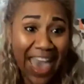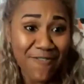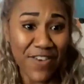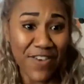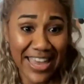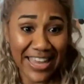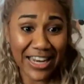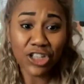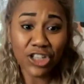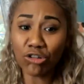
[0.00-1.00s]
heaven.
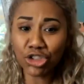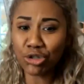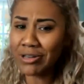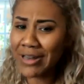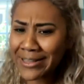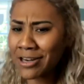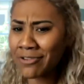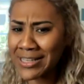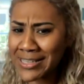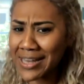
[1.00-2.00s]
Don't you let
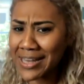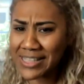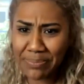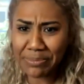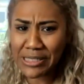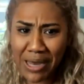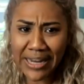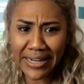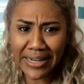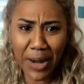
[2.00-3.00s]
Direct Cellars keep this
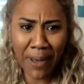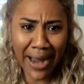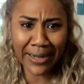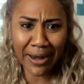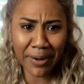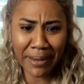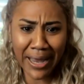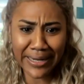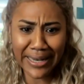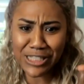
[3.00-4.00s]
money in their pocket,
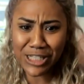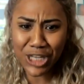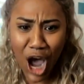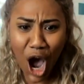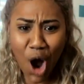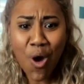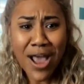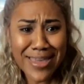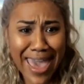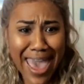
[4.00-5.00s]
everybody. Let's go
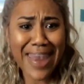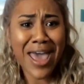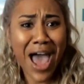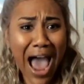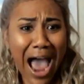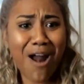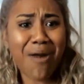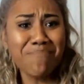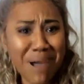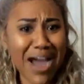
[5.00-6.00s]
get our
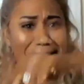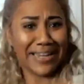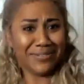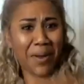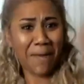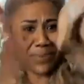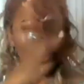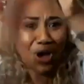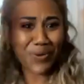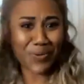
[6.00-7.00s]
money.
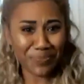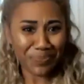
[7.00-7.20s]
Boom.